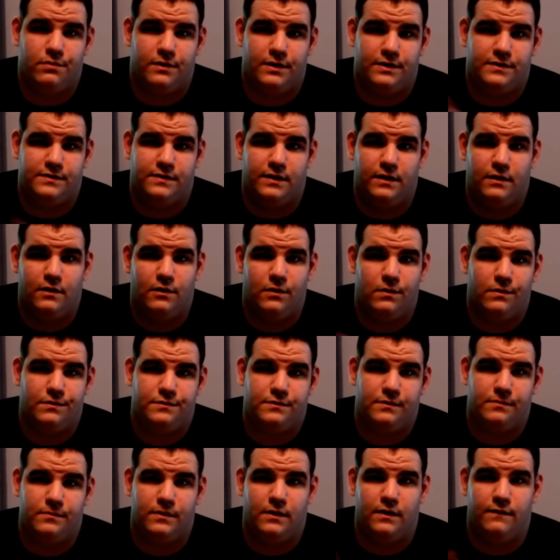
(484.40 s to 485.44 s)
a Bloody Skeeto or
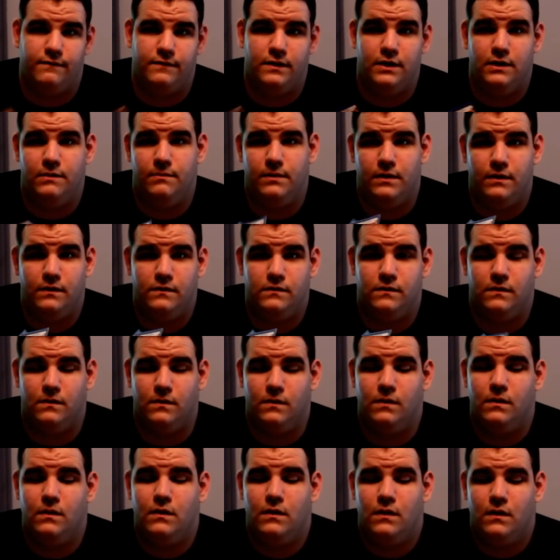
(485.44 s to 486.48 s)
something if need be,
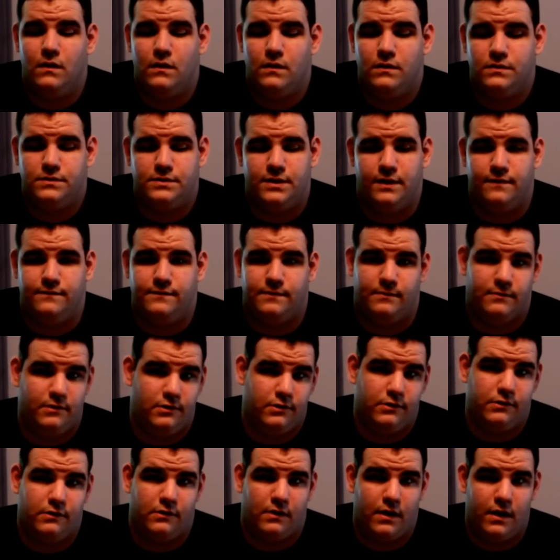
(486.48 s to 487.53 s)
so save some of
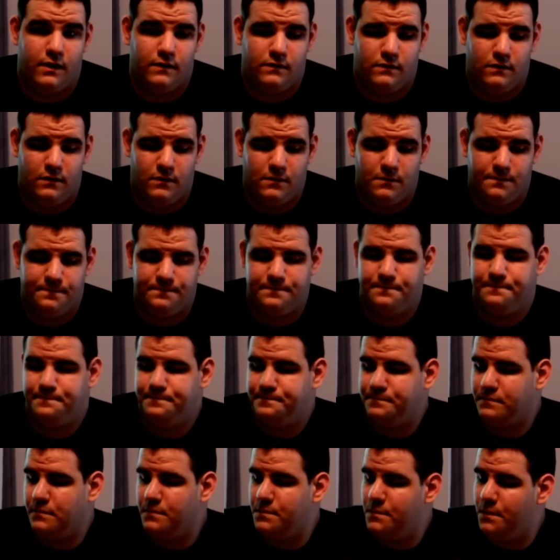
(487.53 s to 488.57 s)
your other guys too.
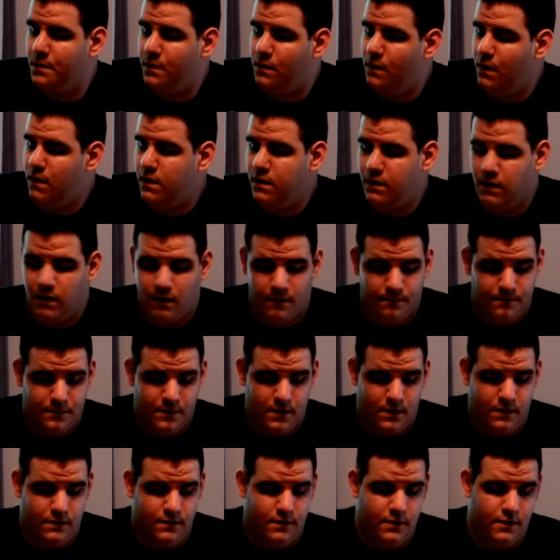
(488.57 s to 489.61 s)

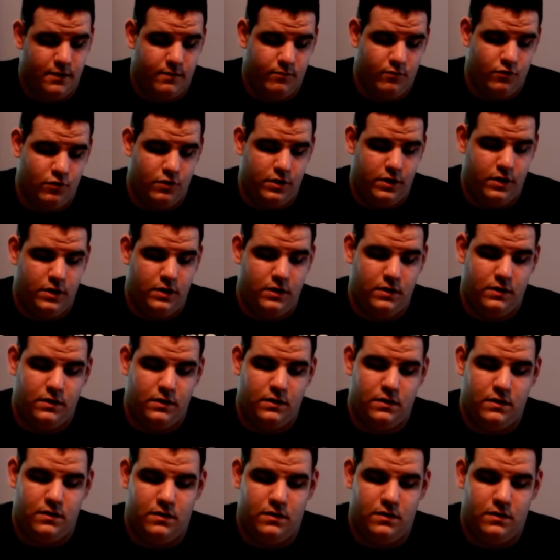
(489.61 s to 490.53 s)
And then I'm running